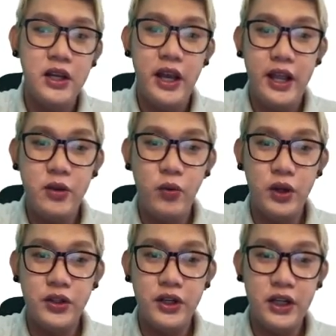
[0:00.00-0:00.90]
and
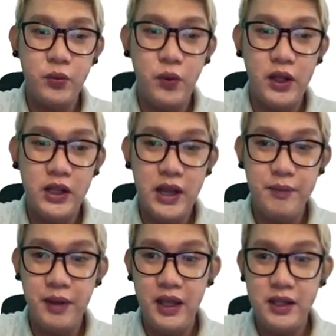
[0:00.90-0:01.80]
water that will
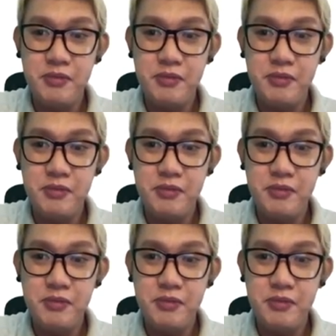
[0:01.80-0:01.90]
come in,